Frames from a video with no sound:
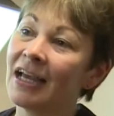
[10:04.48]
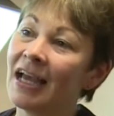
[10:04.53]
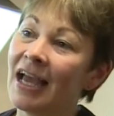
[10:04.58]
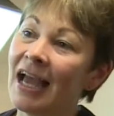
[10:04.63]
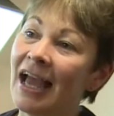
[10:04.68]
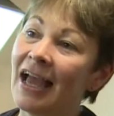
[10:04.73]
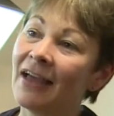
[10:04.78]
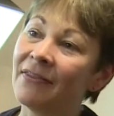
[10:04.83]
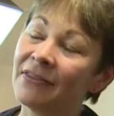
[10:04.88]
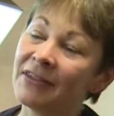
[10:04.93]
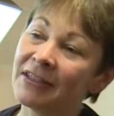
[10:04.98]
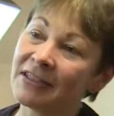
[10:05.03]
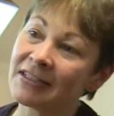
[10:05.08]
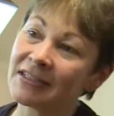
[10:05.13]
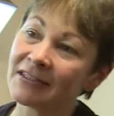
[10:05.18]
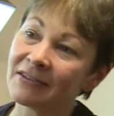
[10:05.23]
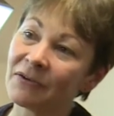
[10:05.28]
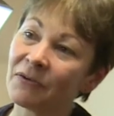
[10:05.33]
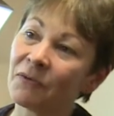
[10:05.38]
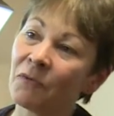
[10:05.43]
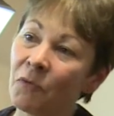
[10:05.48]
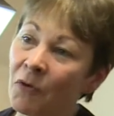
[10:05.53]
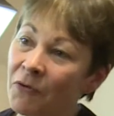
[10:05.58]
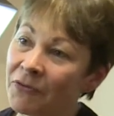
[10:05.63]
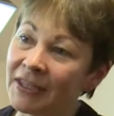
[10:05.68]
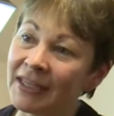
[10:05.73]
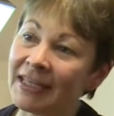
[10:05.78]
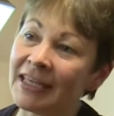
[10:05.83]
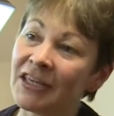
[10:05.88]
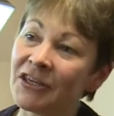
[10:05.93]
and that what the
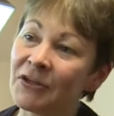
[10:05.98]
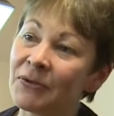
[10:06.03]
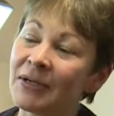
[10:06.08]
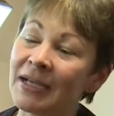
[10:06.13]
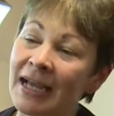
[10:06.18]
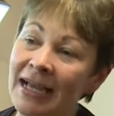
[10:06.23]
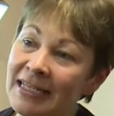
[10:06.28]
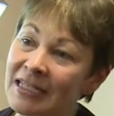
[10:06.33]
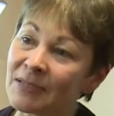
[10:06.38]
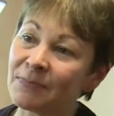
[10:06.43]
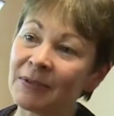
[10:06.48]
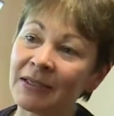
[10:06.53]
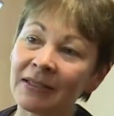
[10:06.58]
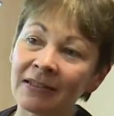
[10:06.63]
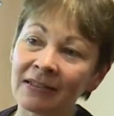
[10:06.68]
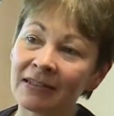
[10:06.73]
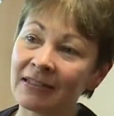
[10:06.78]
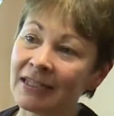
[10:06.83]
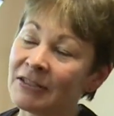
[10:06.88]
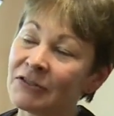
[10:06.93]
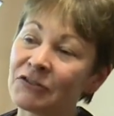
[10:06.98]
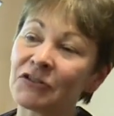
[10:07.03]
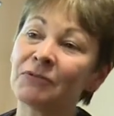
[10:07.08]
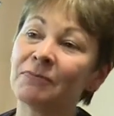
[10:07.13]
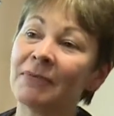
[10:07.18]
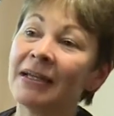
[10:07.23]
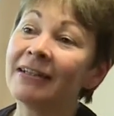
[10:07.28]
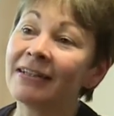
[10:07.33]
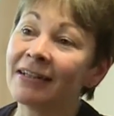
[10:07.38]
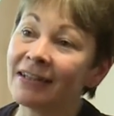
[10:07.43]
EU has been
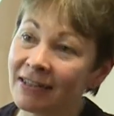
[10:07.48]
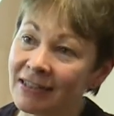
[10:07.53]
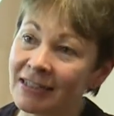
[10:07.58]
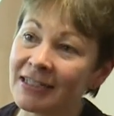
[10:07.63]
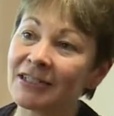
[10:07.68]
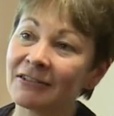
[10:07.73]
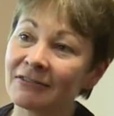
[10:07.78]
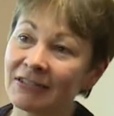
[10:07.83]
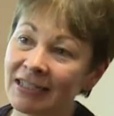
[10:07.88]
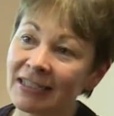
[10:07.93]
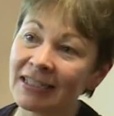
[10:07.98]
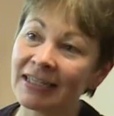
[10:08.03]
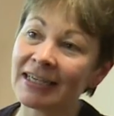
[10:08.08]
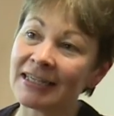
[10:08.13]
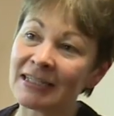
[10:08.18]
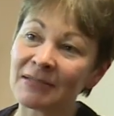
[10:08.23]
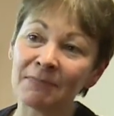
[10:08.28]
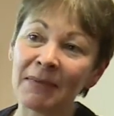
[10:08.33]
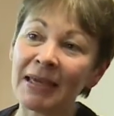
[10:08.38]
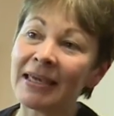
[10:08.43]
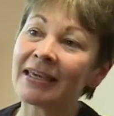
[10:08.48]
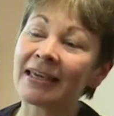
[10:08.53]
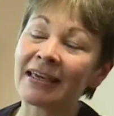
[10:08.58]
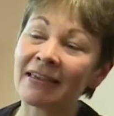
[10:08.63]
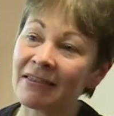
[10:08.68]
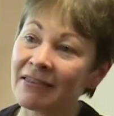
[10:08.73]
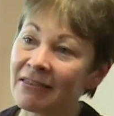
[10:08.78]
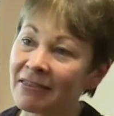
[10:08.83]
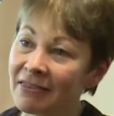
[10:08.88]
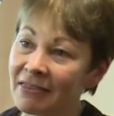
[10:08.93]
instrumental in doing is
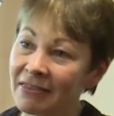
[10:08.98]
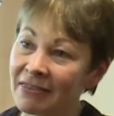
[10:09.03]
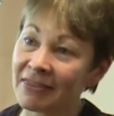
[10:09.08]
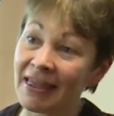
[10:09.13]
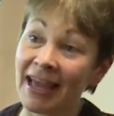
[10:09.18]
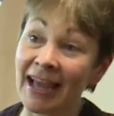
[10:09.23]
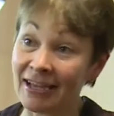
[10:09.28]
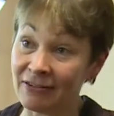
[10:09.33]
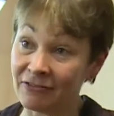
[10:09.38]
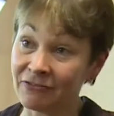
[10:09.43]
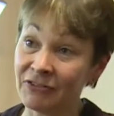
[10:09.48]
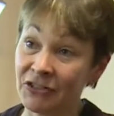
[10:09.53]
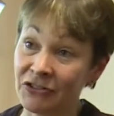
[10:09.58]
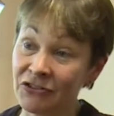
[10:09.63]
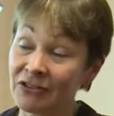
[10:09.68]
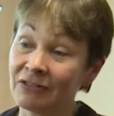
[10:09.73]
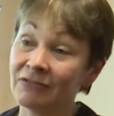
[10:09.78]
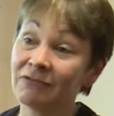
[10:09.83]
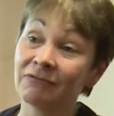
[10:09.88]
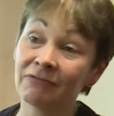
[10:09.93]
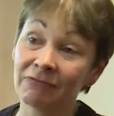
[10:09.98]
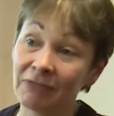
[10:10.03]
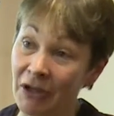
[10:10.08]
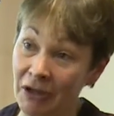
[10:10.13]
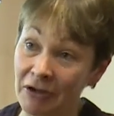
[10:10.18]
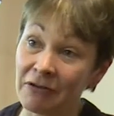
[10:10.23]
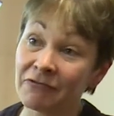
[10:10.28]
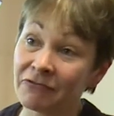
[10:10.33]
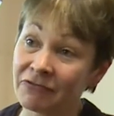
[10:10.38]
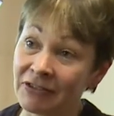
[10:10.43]
making that vision,
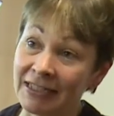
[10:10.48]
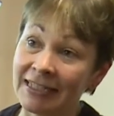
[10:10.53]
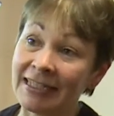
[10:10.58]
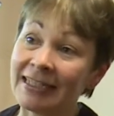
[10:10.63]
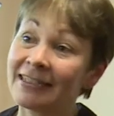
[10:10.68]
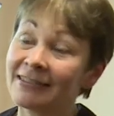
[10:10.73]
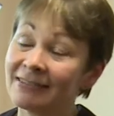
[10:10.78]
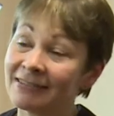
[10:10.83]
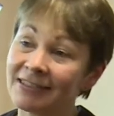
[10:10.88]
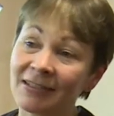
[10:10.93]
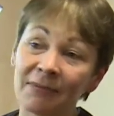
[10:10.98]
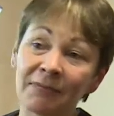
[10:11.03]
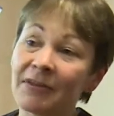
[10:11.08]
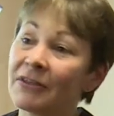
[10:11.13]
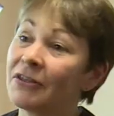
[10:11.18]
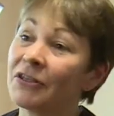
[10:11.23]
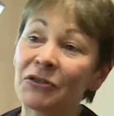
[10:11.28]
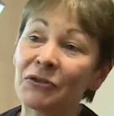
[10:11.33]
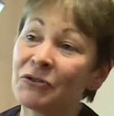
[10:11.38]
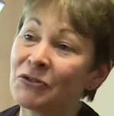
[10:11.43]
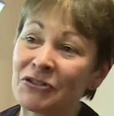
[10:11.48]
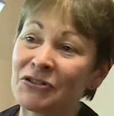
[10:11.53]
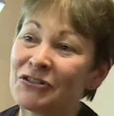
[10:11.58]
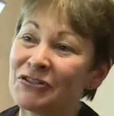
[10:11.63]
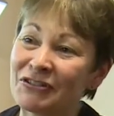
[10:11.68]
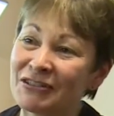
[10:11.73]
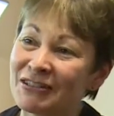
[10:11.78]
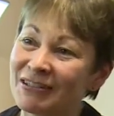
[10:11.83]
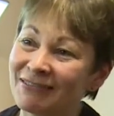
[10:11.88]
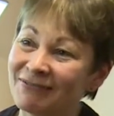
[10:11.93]
hopefully, something that you
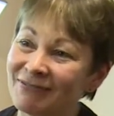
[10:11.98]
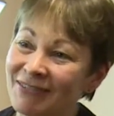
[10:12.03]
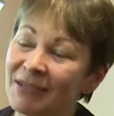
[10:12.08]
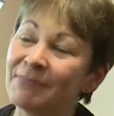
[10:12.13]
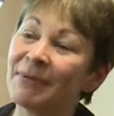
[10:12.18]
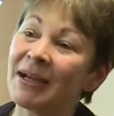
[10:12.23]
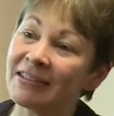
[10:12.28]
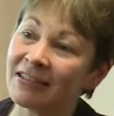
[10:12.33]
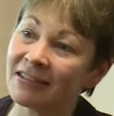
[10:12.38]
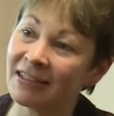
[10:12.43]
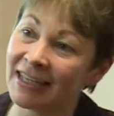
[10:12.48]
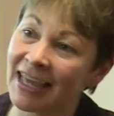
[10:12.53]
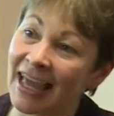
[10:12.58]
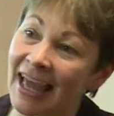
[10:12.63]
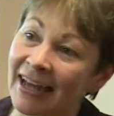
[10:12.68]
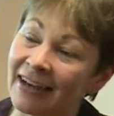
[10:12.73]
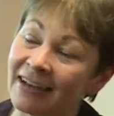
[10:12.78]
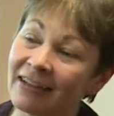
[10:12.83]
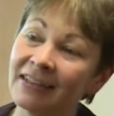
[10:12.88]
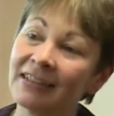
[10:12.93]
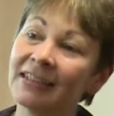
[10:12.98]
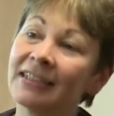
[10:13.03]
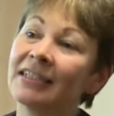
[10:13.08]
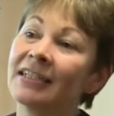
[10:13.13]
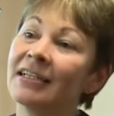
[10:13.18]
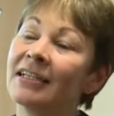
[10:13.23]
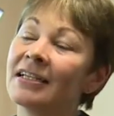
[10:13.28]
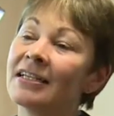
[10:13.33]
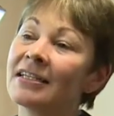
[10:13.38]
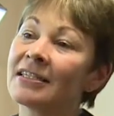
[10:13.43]
couldn't imagine again.
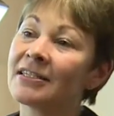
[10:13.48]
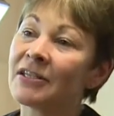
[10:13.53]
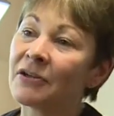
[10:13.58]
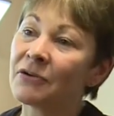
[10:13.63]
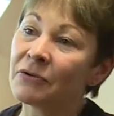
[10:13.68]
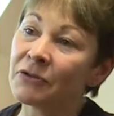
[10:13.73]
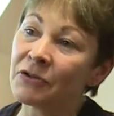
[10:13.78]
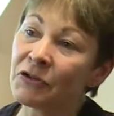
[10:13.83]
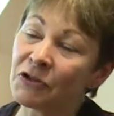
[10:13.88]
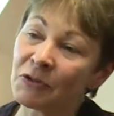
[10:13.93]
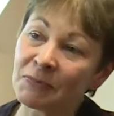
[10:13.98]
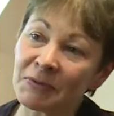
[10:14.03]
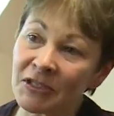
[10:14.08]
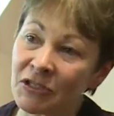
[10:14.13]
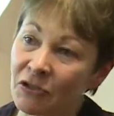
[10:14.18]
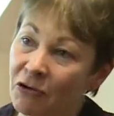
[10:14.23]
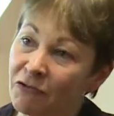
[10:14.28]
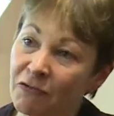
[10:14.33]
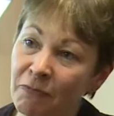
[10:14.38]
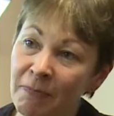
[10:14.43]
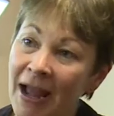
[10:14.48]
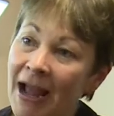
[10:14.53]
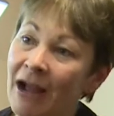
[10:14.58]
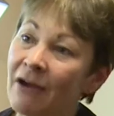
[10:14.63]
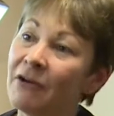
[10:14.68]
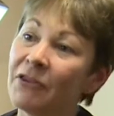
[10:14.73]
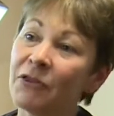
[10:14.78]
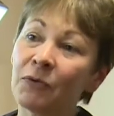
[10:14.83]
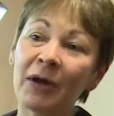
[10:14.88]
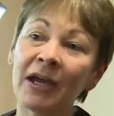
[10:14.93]
So Europe's soft
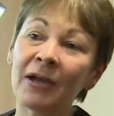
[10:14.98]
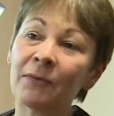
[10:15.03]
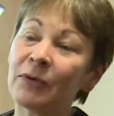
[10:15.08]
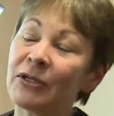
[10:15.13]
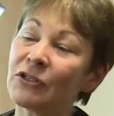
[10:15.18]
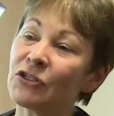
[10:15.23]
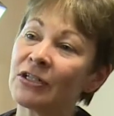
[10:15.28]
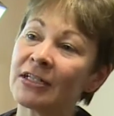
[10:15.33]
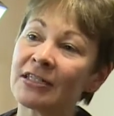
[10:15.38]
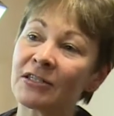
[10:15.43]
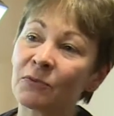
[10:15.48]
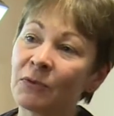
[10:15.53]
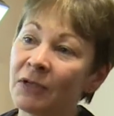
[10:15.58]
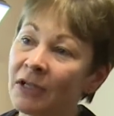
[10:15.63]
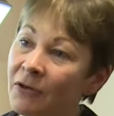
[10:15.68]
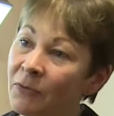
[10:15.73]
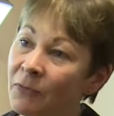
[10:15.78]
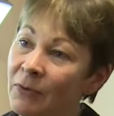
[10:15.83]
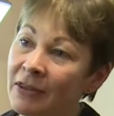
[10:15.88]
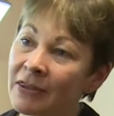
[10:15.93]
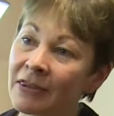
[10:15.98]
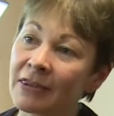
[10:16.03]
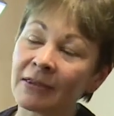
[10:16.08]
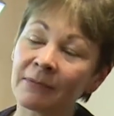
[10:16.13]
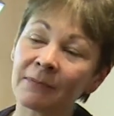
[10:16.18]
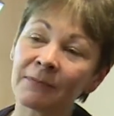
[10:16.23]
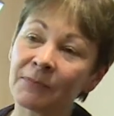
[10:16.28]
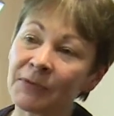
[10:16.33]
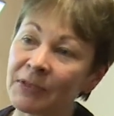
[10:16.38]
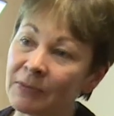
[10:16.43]
power, the way in which it's worked with,
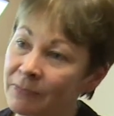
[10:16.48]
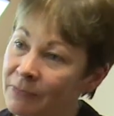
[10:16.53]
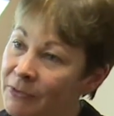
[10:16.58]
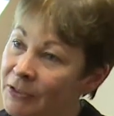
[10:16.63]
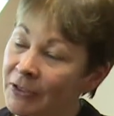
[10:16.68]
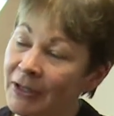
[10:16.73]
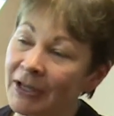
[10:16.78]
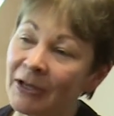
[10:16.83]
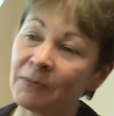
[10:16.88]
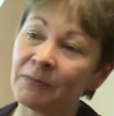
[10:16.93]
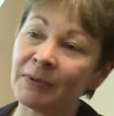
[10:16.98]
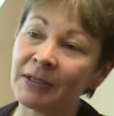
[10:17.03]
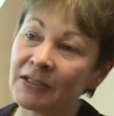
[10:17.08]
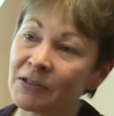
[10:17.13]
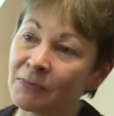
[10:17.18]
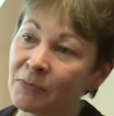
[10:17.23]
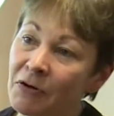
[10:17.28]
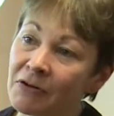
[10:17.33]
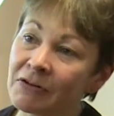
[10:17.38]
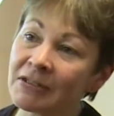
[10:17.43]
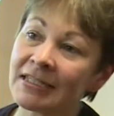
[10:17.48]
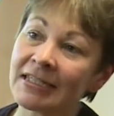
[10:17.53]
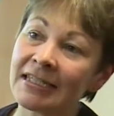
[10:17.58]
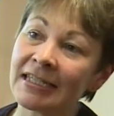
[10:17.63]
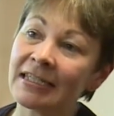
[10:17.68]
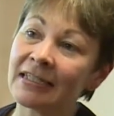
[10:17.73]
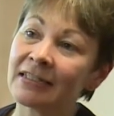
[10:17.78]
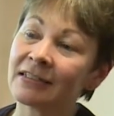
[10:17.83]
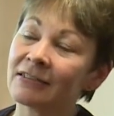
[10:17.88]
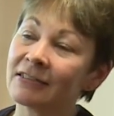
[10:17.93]
you know, helping
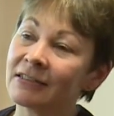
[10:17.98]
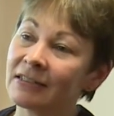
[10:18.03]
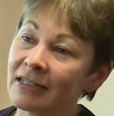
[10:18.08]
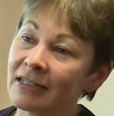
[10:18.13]
democracy and